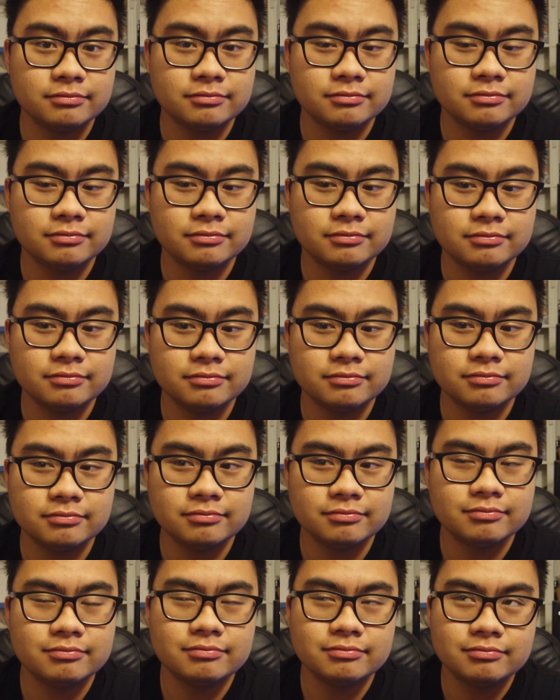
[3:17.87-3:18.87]

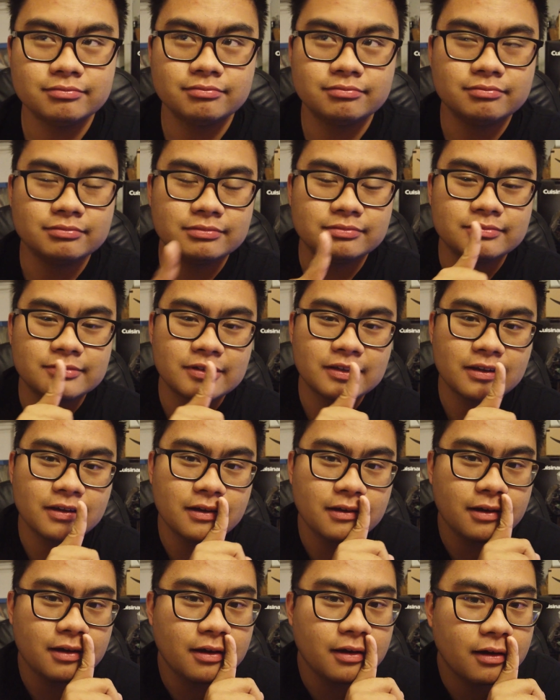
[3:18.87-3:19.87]

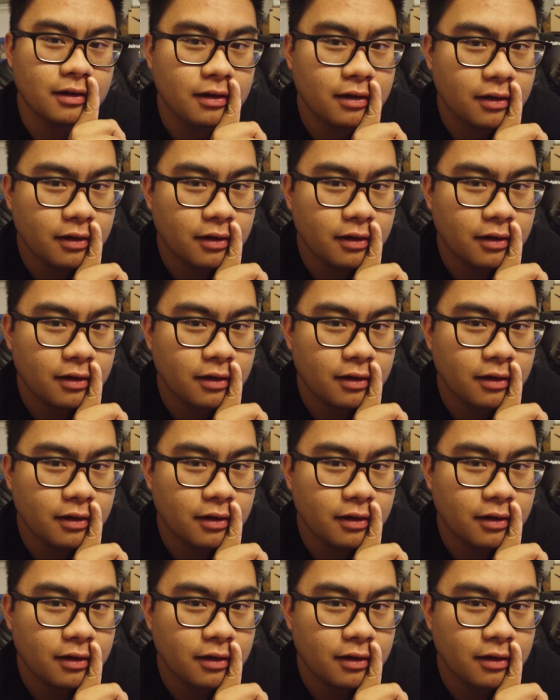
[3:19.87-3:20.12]
(no one is talking)